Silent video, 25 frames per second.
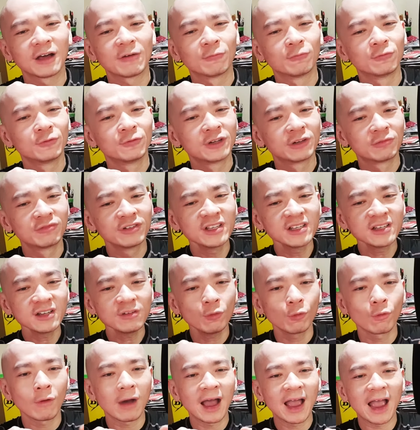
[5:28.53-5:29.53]
The reason
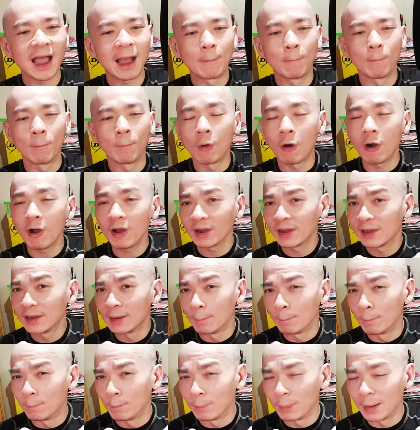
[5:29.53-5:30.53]
why I bought the
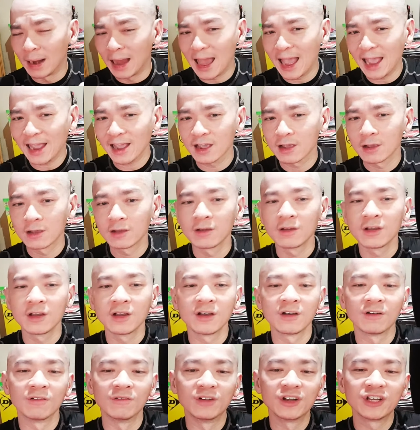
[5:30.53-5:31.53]
black
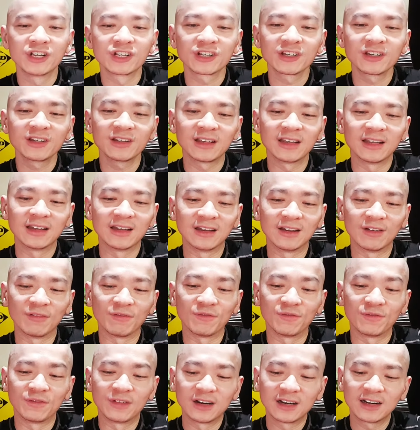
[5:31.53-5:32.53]
version in the
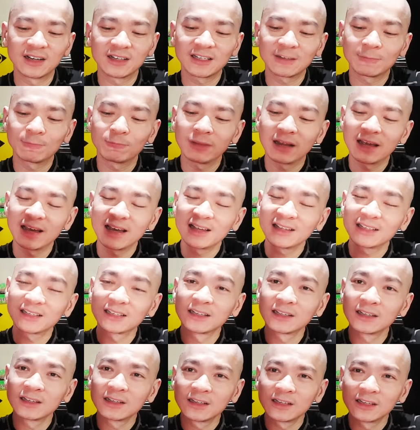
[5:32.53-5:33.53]
first place
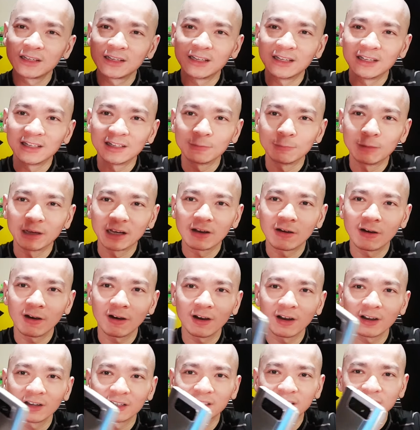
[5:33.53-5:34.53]
is
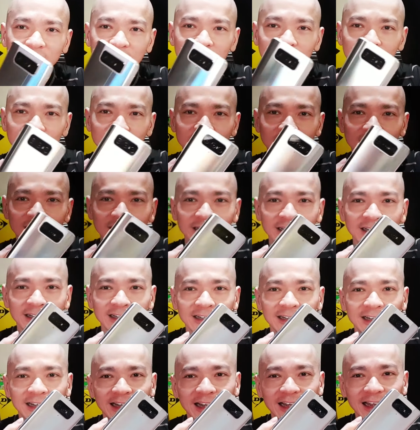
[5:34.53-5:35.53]
because
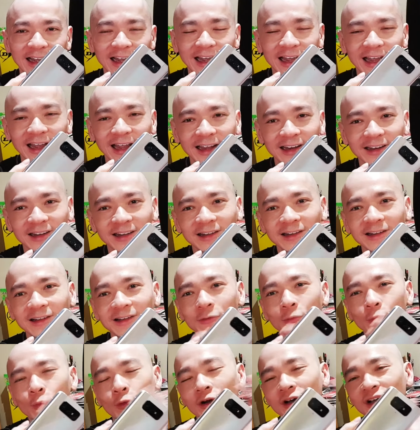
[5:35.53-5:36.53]
it
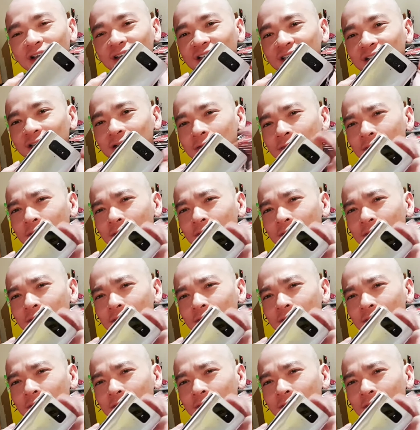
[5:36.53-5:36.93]
was,